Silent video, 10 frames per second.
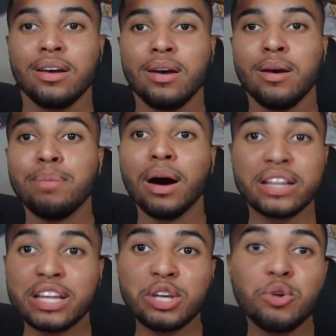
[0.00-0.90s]
But
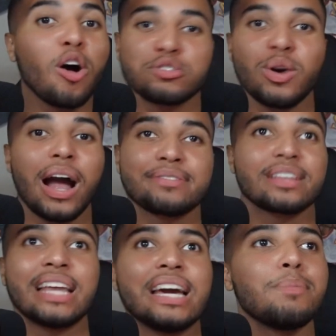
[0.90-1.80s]
you also have to
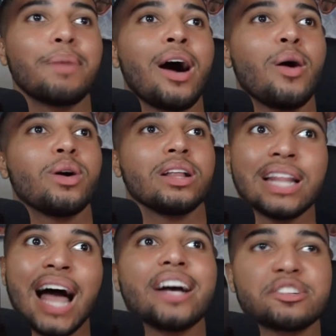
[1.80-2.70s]
think about
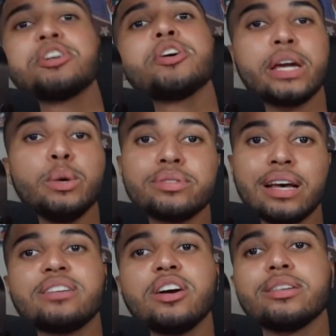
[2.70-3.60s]
last year, he was
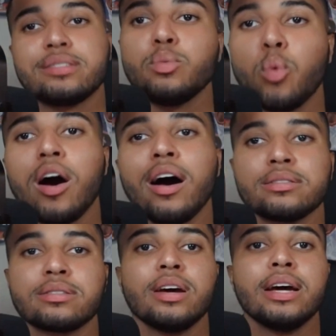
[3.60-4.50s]
as good as he
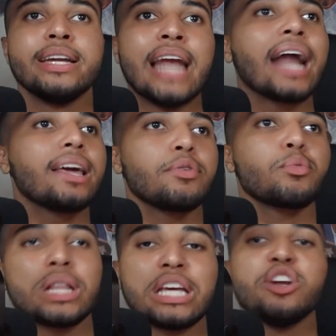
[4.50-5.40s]
was, not even
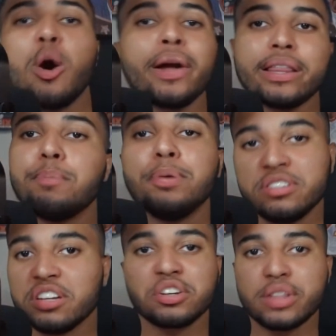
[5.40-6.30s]
really knowing the
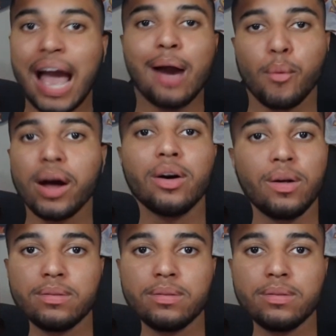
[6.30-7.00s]
position that well.